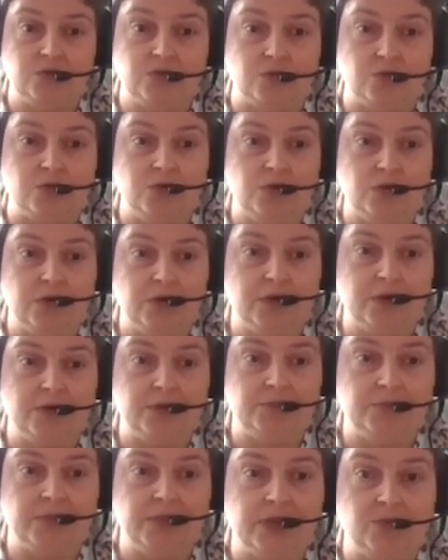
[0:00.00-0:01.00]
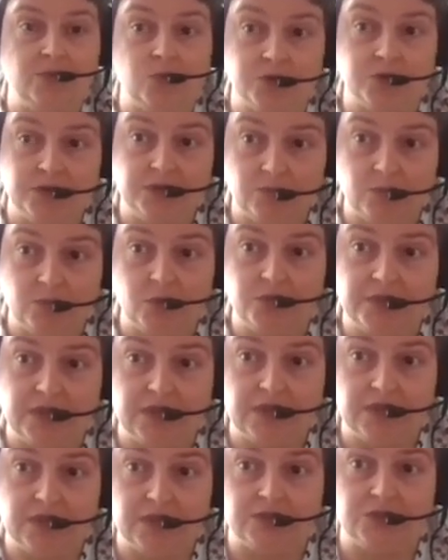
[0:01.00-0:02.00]
new, and what
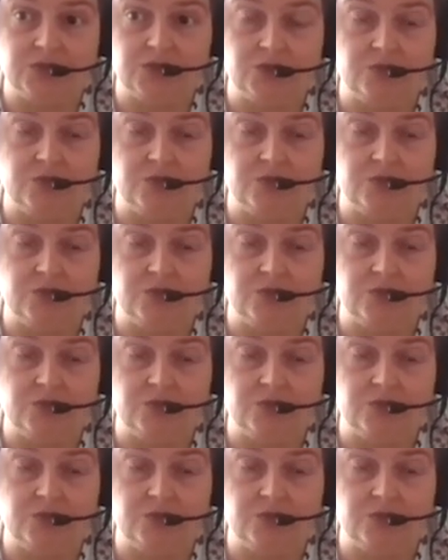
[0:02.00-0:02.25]
they need